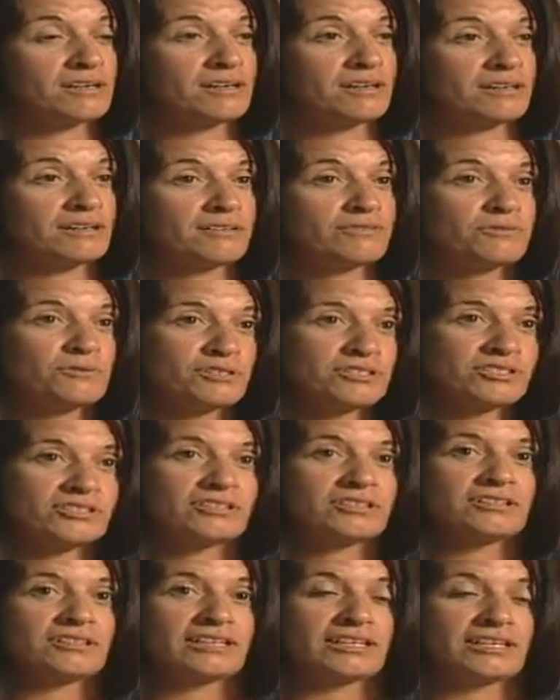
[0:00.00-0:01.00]
Uh,
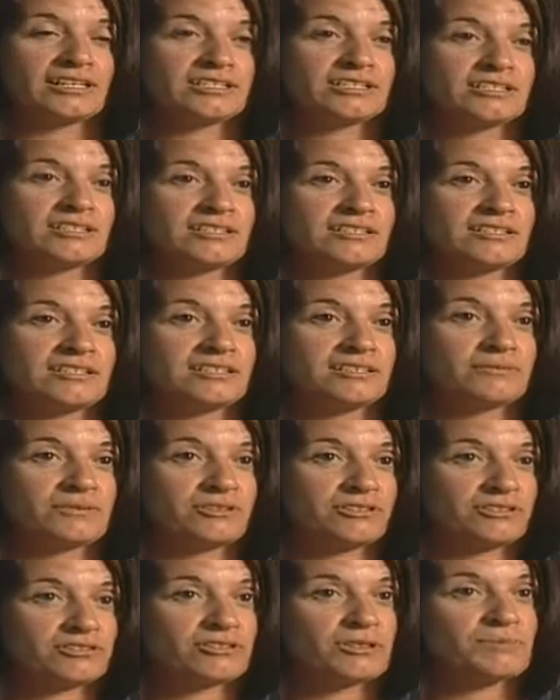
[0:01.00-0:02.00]
fortunately, she,
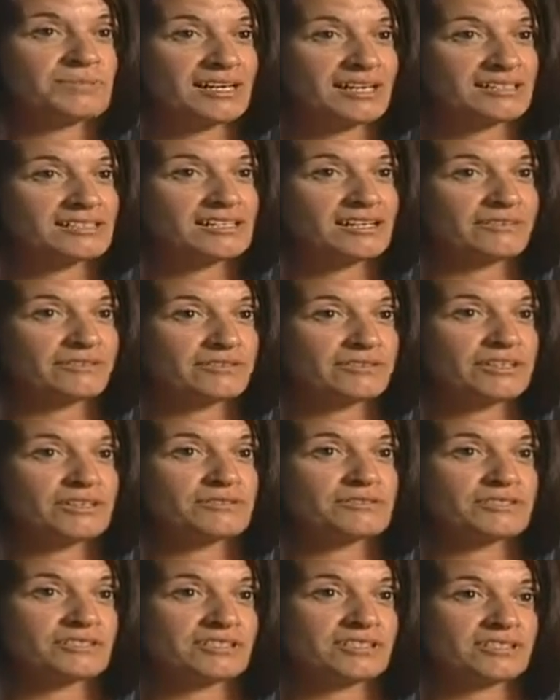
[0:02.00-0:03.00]
with her treatment at
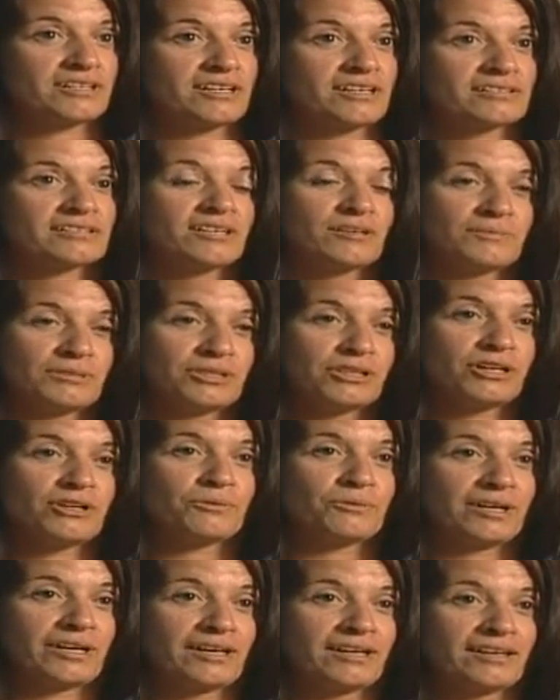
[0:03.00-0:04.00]
Devereux, she has come a
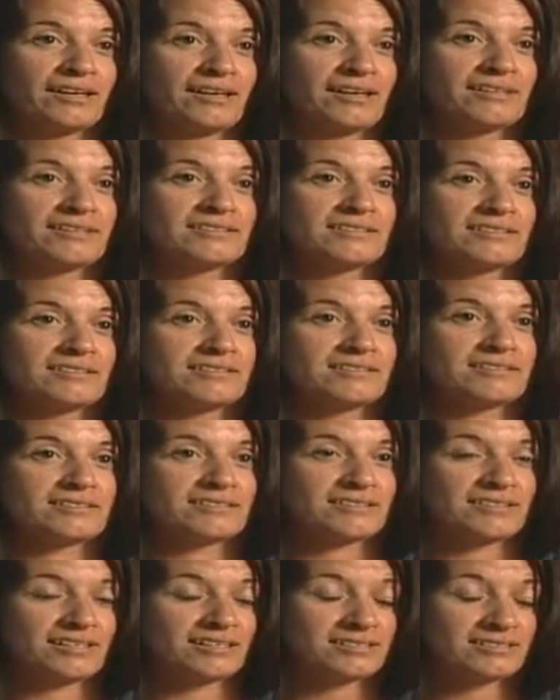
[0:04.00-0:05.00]
long way and
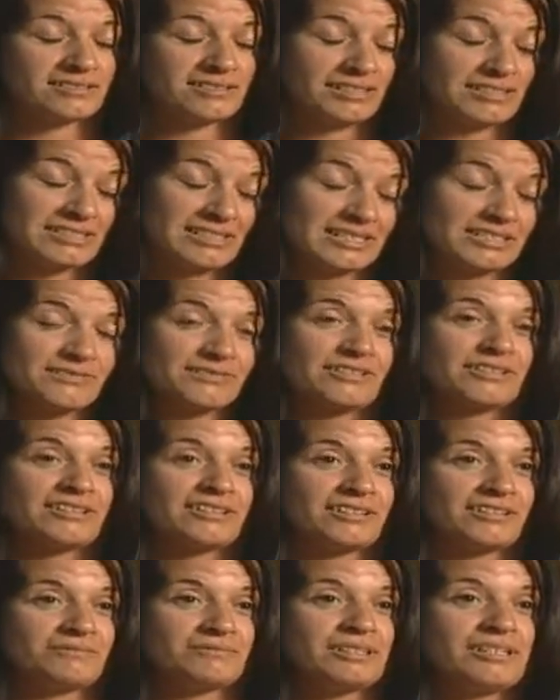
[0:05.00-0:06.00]
is successful,
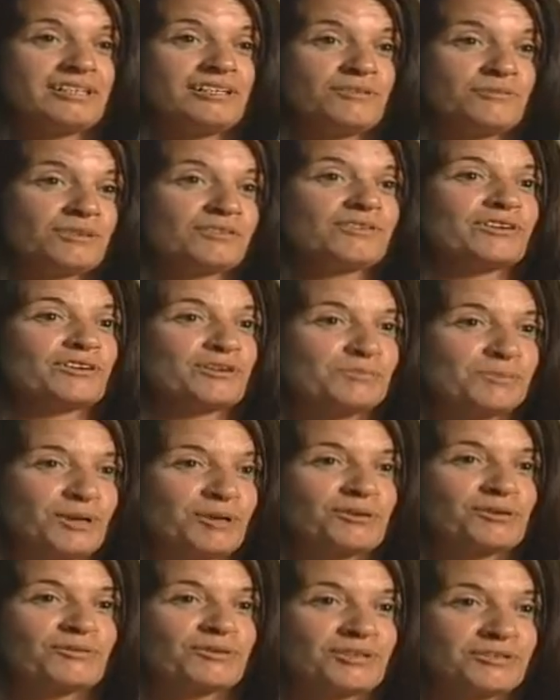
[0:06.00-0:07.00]
and I'm, we're very
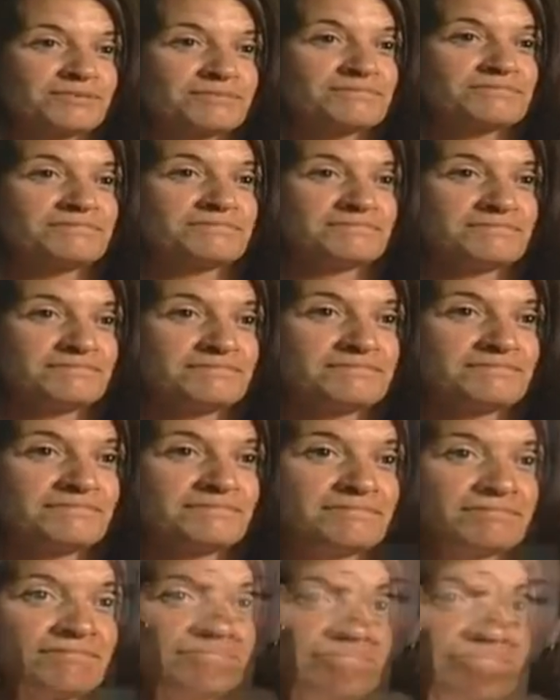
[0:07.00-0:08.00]
proud of her.
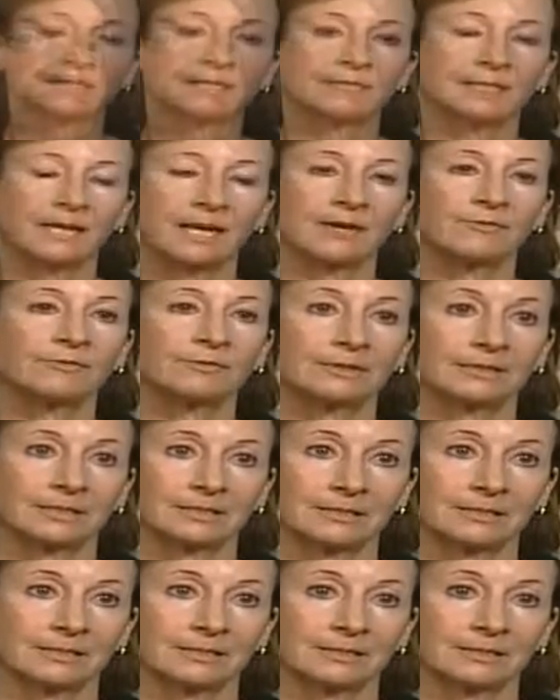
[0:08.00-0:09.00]
The staff
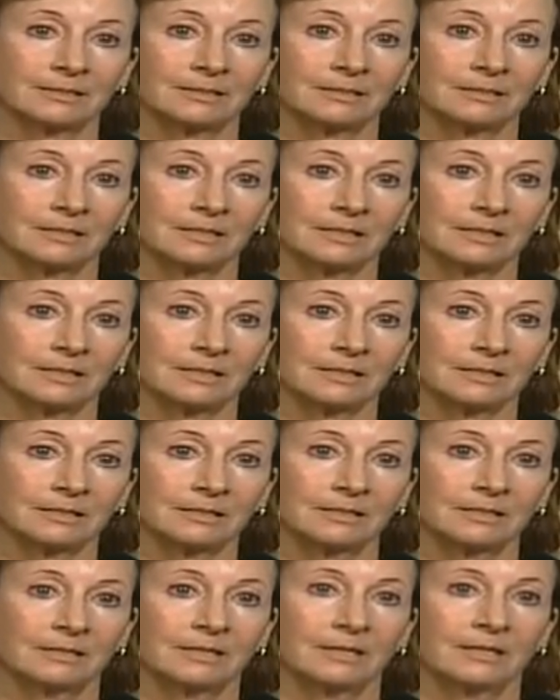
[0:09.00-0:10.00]
listened to
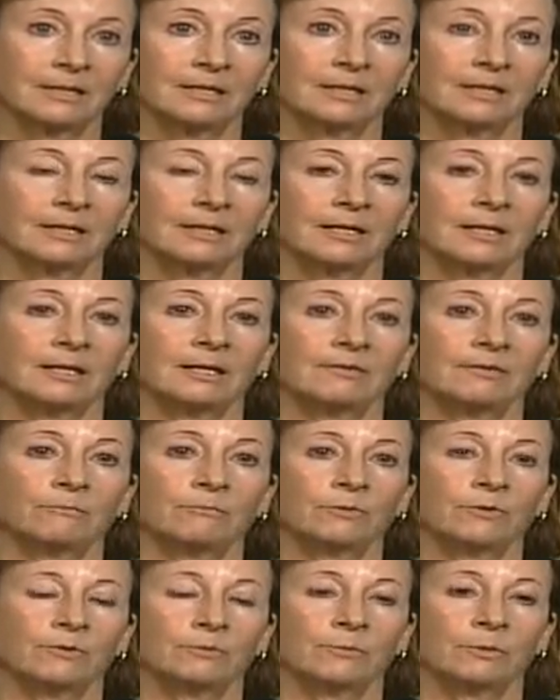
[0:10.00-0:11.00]
us,
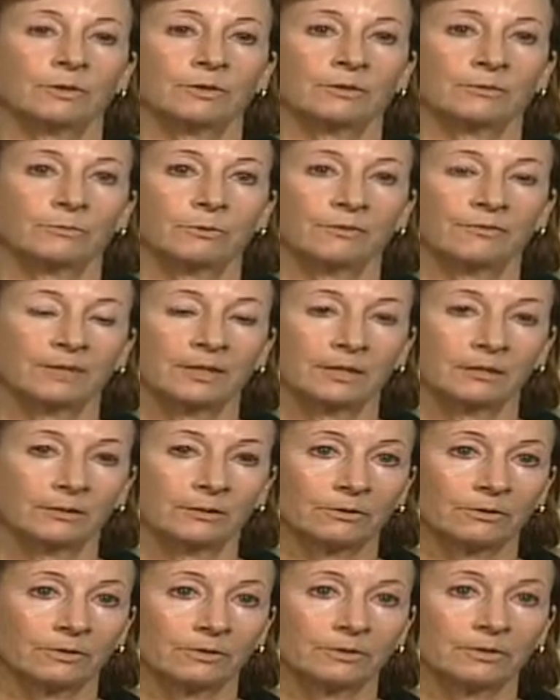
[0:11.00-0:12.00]
and with, with what they
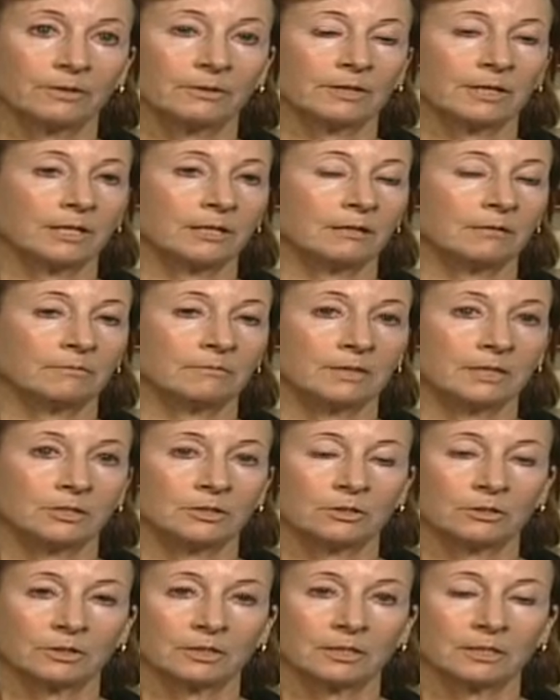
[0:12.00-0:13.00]
learned, they, they
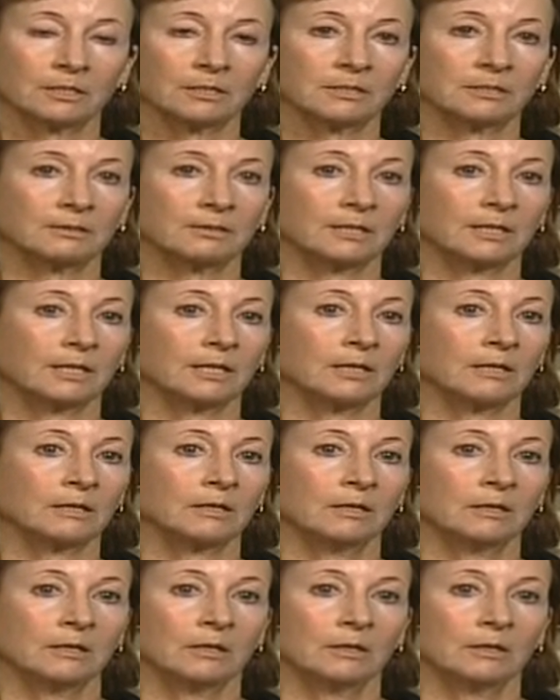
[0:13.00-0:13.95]
took it. They,